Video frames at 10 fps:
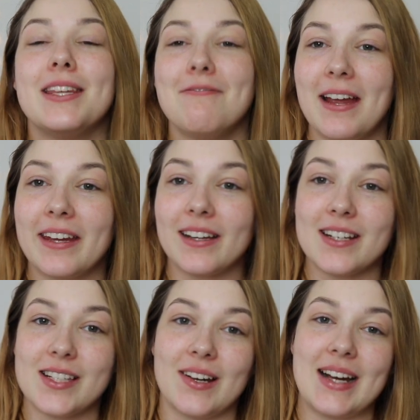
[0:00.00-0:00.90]
The
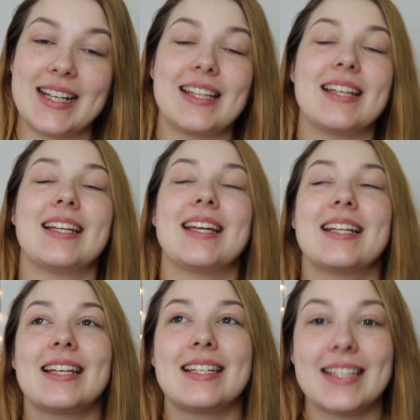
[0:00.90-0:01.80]
regular size is
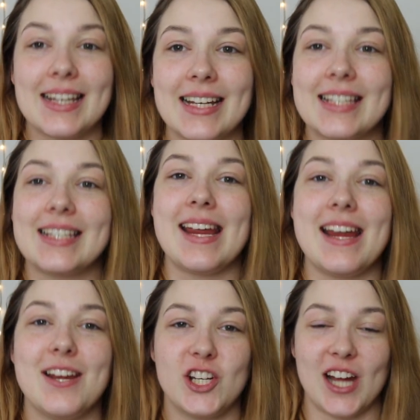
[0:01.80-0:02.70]
in
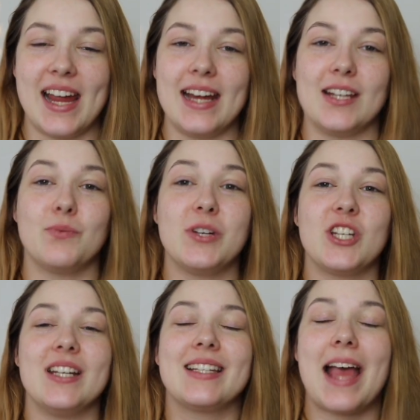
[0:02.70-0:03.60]
60 shades,
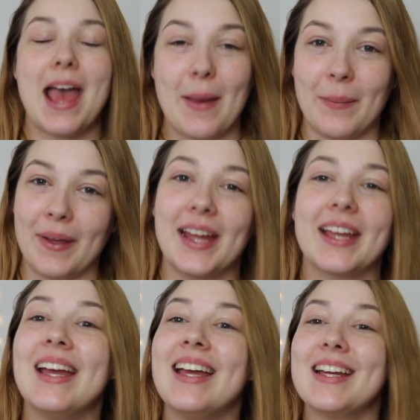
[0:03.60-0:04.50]
which is
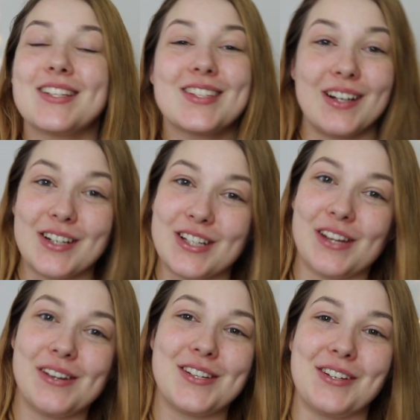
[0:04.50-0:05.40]
epic. Such a
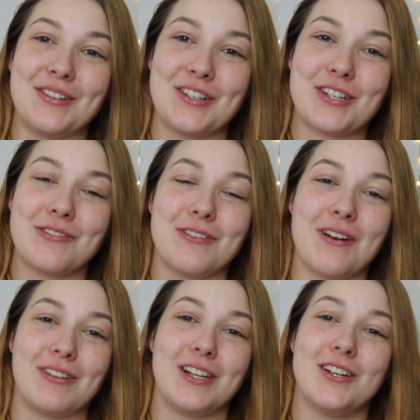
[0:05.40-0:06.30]
huge launch for
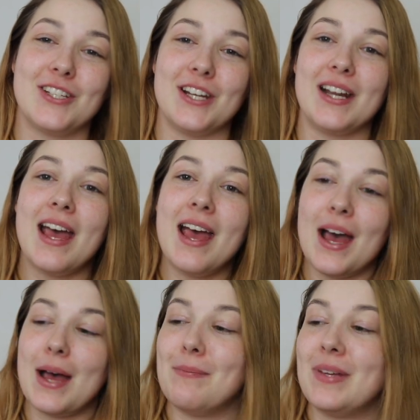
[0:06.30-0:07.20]
Revolution.
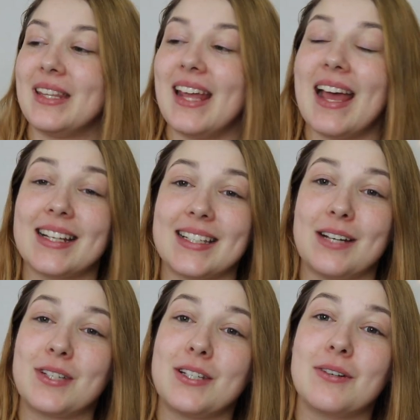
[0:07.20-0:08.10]
But the
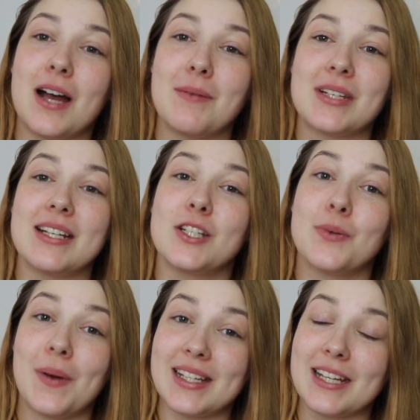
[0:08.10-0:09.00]
XL still comes in
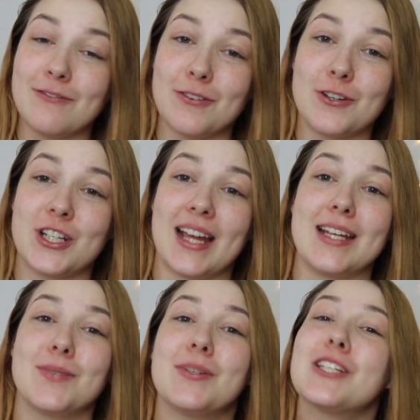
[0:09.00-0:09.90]
24
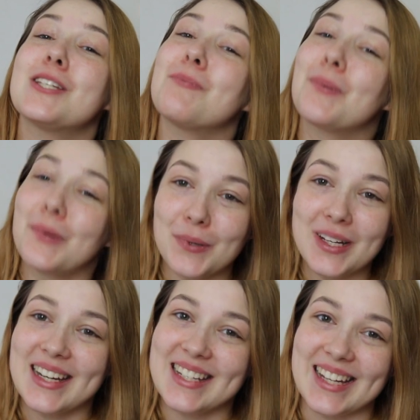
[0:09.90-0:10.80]
shades, which is
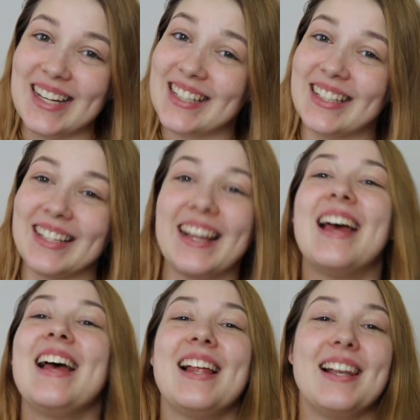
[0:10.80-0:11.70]
pretty decent.
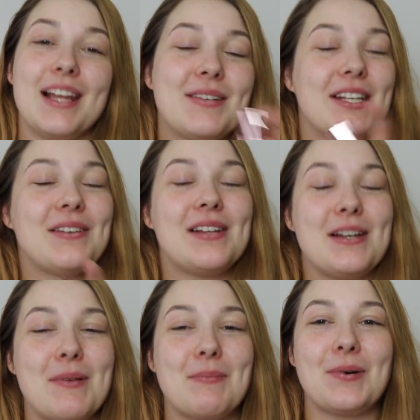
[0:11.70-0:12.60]
Let me tell you a
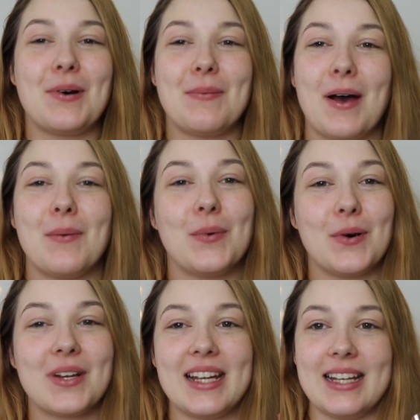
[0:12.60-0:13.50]
little bit more about
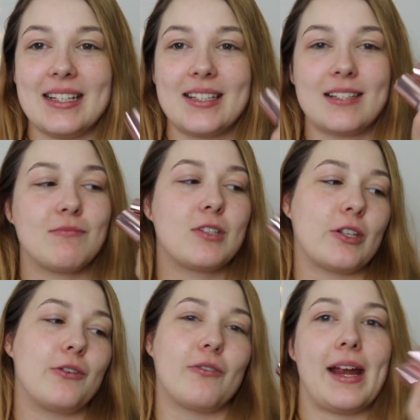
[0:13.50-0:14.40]
what is
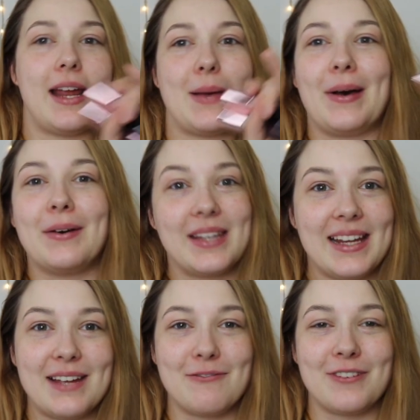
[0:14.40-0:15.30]
so great about the
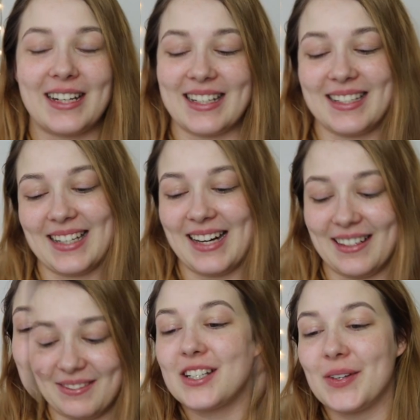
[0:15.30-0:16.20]
Infinite
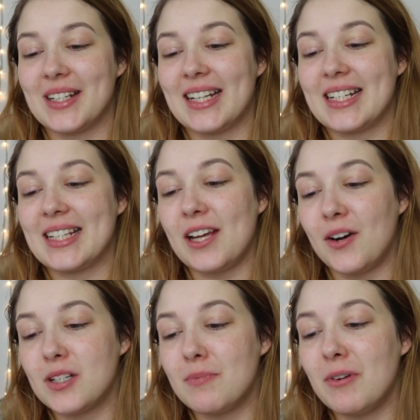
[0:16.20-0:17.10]
Concealer. So it says, the
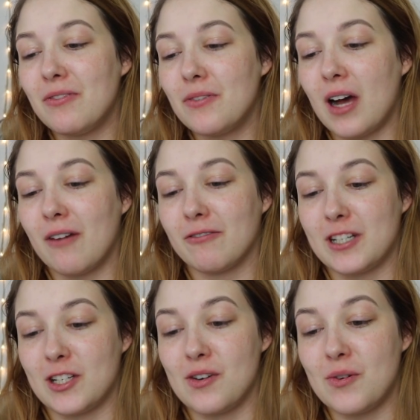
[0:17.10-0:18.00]
ultimate full
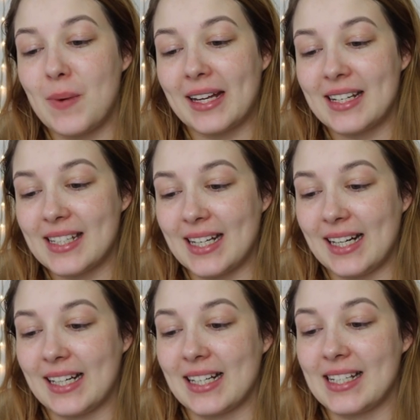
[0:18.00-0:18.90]
coverage long wear
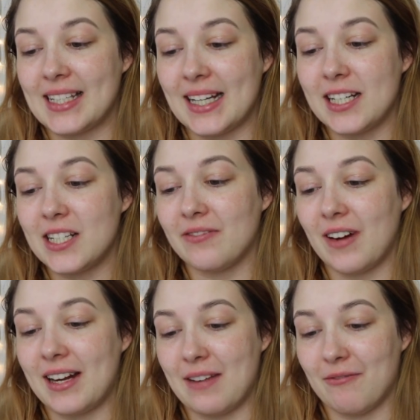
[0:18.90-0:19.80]
concealer, Conceal and
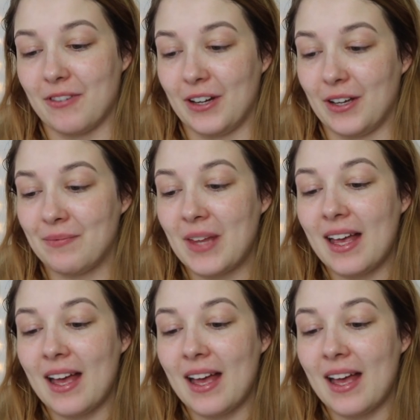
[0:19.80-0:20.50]
Define Infinite.